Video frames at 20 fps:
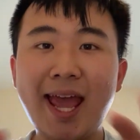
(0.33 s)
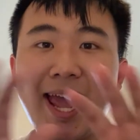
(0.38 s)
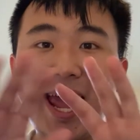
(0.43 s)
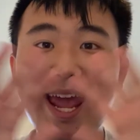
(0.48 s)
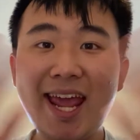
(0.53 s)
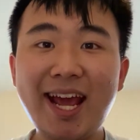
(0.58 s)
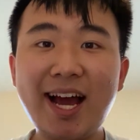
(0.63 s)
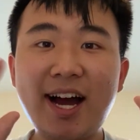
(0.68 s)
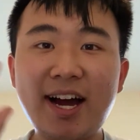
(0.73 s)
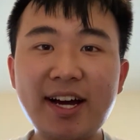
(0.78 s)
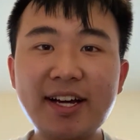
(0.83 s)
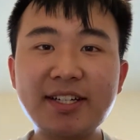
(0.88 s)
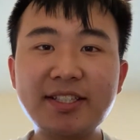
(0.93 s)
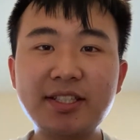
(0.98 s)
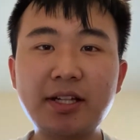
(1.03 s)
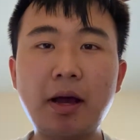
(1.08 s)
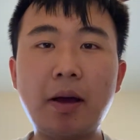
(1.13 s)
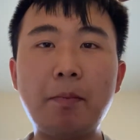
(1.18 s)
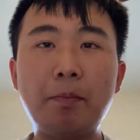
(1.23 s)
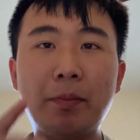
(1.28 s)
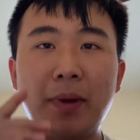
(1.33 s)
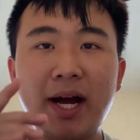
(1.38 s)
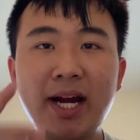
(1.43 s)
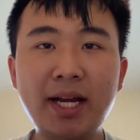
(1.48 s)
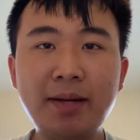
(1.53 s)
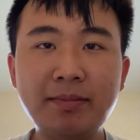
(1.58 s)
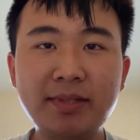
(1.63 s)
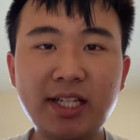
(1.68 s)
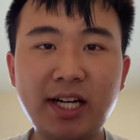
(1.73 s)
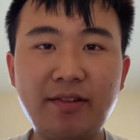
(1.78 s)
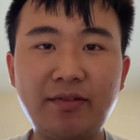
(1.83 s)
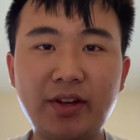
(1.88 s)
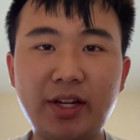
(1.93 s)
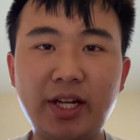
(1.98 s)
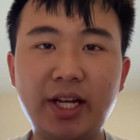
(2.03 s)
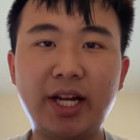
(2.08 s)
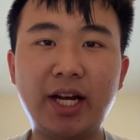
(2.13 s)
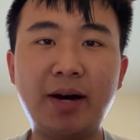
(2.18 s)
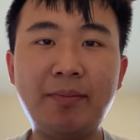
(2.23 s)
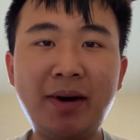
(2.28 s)
Hey guys, my name is
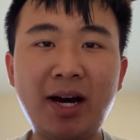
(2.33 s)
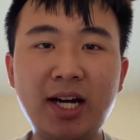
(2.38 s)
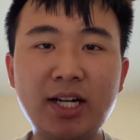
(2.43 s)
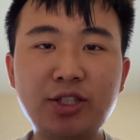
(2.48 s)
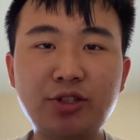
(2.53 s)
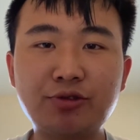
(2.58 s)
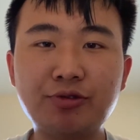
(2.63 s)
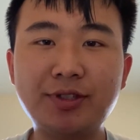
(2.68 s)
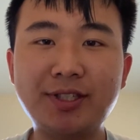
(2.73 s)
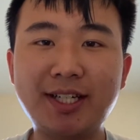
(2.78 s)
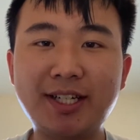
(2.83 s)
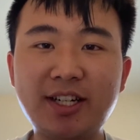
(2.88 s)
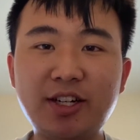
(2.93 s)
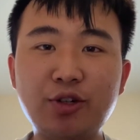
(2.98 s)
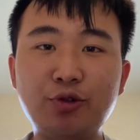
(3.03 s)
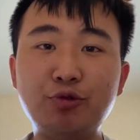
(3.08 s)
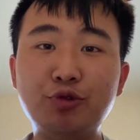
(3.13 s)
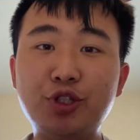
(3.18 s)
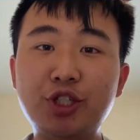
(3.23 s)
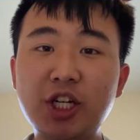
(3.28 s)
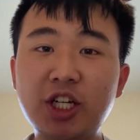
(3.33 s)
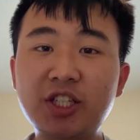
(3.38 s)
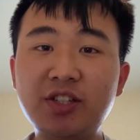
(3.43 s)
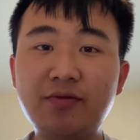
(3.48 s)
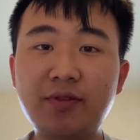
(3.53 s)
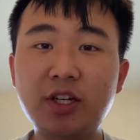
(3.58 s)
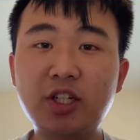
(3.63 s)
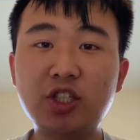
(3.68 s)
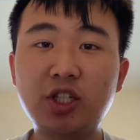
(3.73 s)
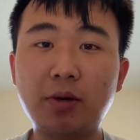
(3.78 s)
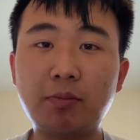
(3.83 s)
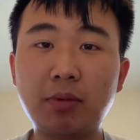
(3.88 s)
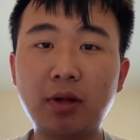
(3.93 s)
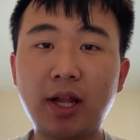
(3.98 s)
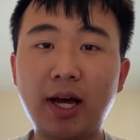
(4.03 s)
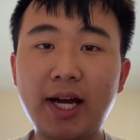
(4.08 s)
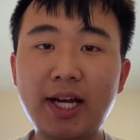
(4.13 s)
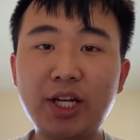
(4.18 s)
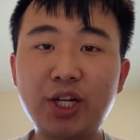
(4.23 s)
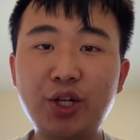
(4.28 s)
Evan and I'm a high school senior who just finished
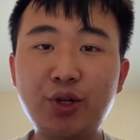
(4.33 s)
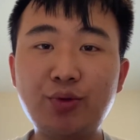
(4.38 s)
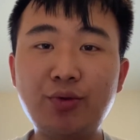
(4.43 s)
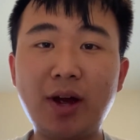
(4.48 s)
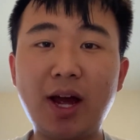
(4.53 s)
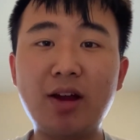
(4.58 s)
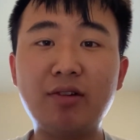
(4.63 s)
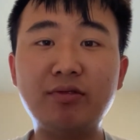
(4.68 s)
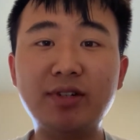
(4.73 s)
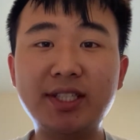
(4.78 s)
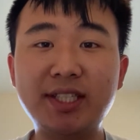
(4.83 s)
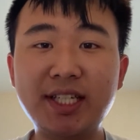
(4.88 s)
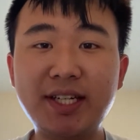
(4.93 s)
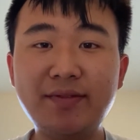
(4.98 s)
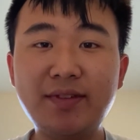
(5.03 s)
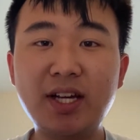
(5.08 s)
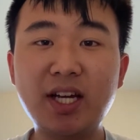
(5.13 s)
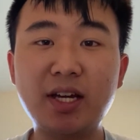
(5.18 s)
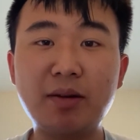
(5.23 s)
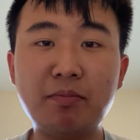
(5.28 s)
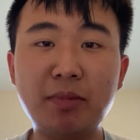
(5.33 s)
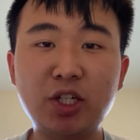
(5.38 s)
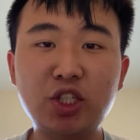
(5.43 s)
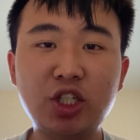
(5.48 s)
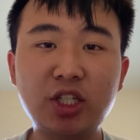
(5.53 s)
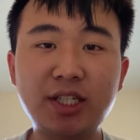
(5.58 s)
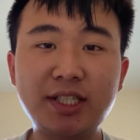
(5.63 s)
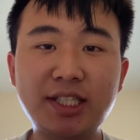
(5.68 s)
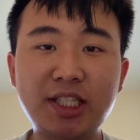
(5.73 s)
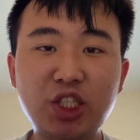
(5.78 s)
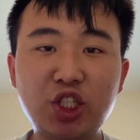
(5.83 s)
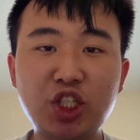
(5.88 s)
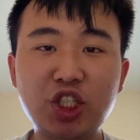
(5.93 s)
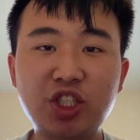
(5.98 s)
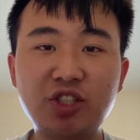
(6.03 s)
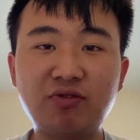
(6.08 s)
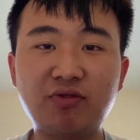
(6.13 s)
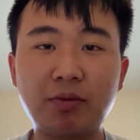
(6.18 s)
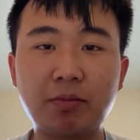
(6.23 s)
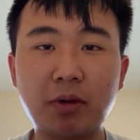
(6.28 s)
applying to and receiving admission
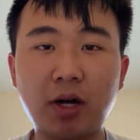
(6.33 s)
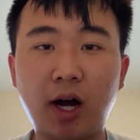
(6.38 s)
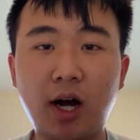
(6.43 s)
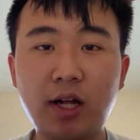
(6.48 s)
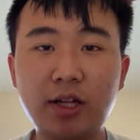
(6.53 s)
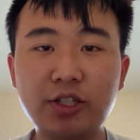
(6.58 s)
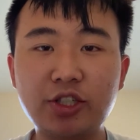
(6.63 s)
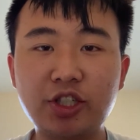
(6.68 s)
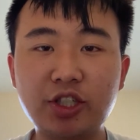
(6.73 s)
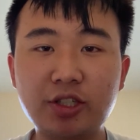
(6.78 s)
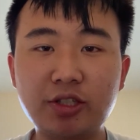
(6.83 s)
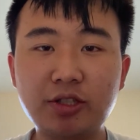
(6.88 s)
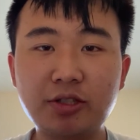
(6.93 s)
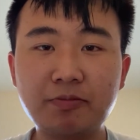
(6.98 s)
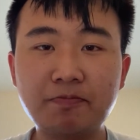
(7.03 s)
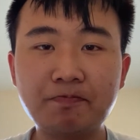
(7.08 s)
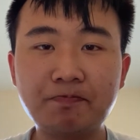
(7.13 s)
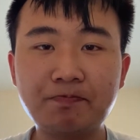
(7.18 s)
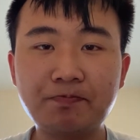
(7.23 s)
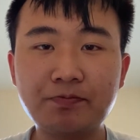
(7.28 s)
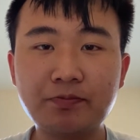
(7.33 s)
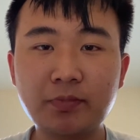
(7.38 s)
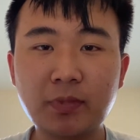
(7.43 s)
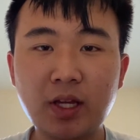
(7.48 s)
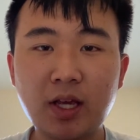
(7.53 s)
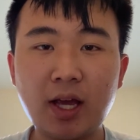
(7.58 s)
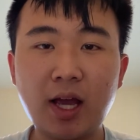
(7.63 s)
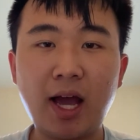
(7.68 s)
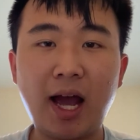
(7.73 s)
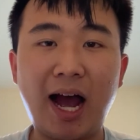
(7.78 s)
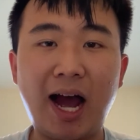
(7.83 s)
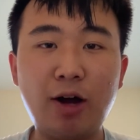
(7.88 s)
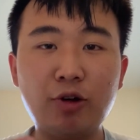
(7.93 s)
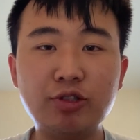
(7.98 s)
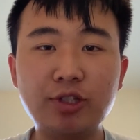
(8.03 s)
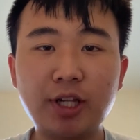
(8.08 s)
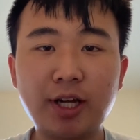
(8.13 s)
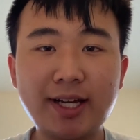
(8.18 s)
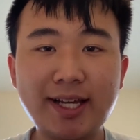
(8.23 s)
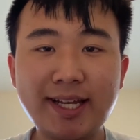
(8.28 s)
decisions from colleges. I
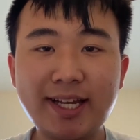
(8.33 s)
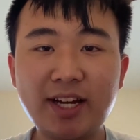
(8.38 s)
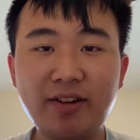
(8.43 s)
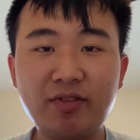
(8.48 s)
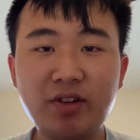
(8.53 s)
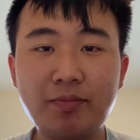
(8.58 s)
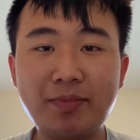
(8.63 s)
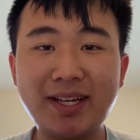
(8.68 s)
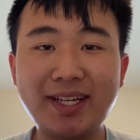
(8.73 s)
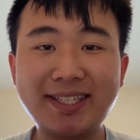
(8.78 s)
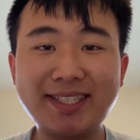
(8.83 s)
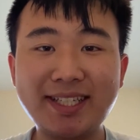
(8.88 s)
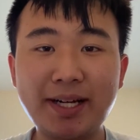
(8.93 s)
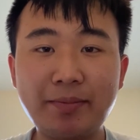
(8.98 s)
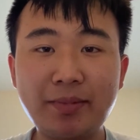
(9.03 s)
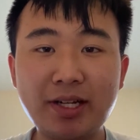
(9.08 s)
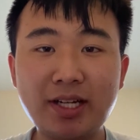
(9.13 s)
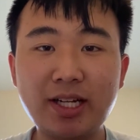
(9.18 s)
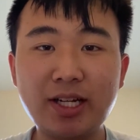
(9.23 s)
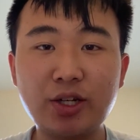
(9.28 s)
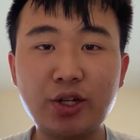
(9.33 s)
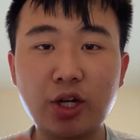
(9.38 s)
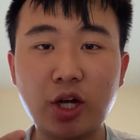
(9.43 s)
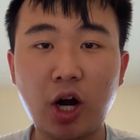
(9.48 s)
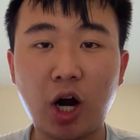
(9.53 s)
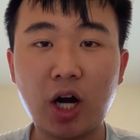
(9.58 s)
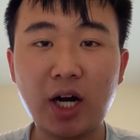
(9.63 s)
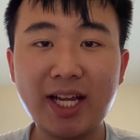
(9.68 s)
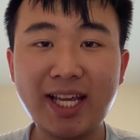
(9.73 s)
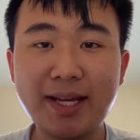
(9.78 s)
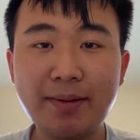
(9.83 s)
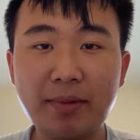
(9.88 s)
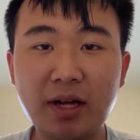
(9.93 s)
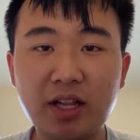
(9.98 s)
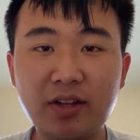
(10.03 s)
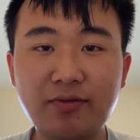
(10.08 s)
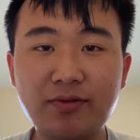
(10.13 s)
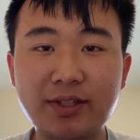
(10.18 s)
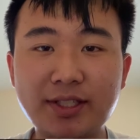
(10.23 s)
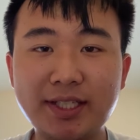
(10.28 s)
was lucky enough to be accepted into Carnegie
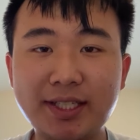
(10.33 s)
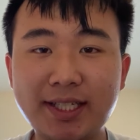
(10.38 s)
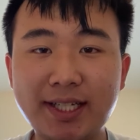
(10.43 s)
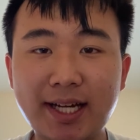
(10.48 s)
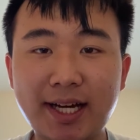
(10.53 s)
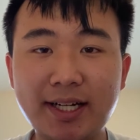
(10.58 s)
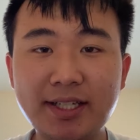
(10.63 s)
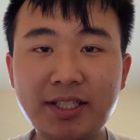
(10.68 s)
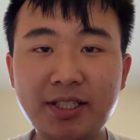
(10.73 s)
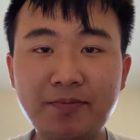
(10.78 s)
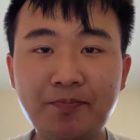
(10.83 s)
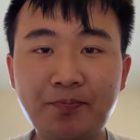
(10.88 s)
Mellon for CS,